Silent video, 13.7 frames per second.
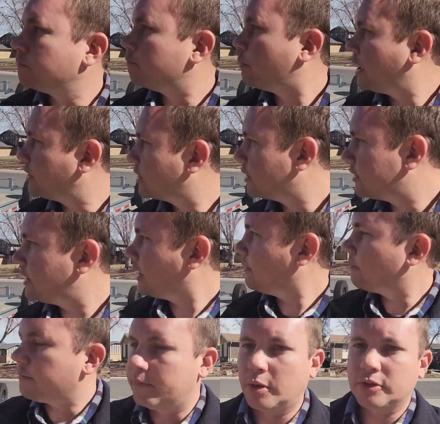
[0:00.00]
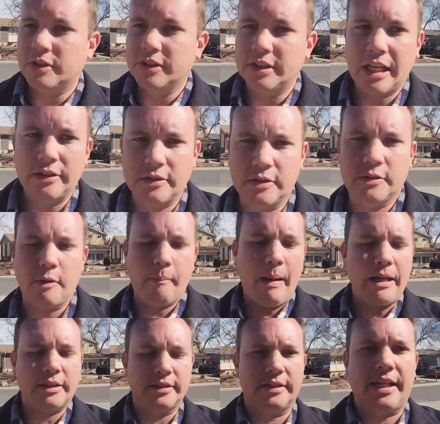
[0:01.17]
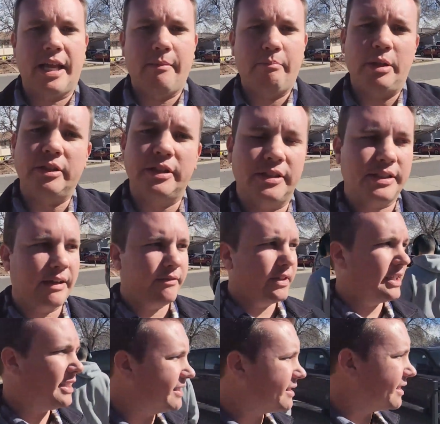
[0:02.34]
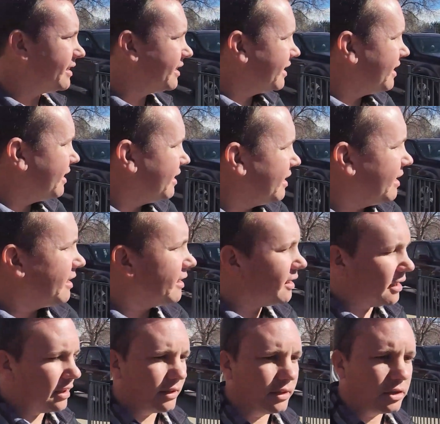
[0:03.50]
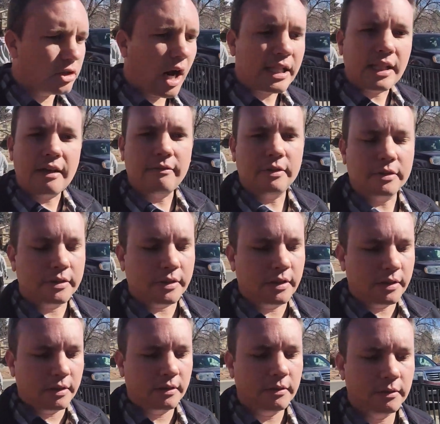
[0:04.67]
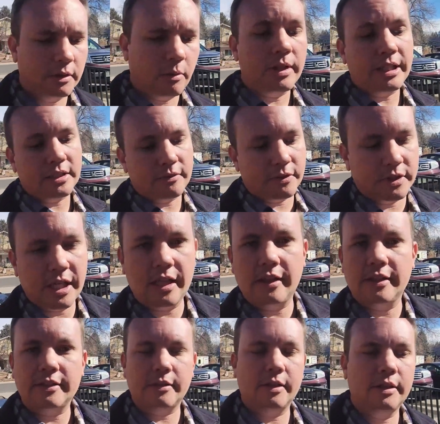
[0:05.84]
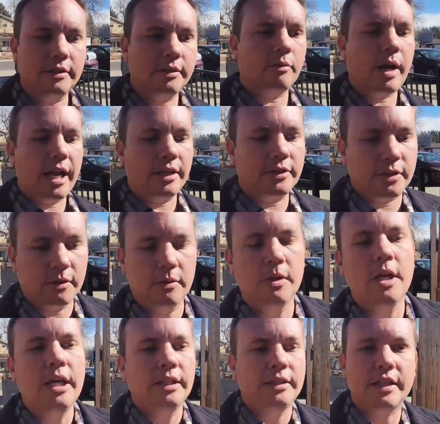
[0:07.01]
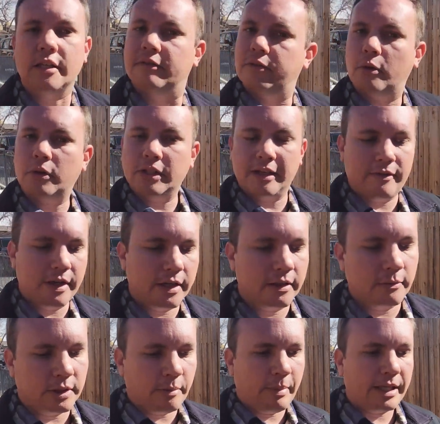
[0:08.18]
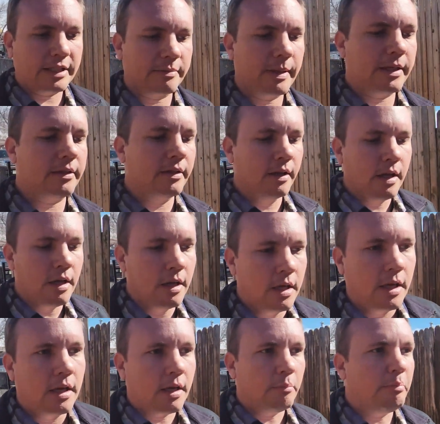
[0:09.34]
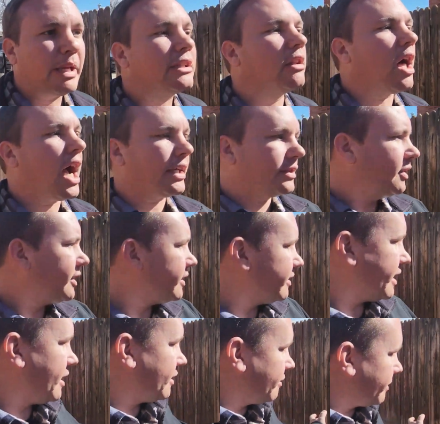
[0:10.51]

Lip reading: But as you can see, most of these houses are about the same, built in the 70s. The tri-levels, the one that's for sale is a ranch, so single floor living with the basement. Big lots, you can tell.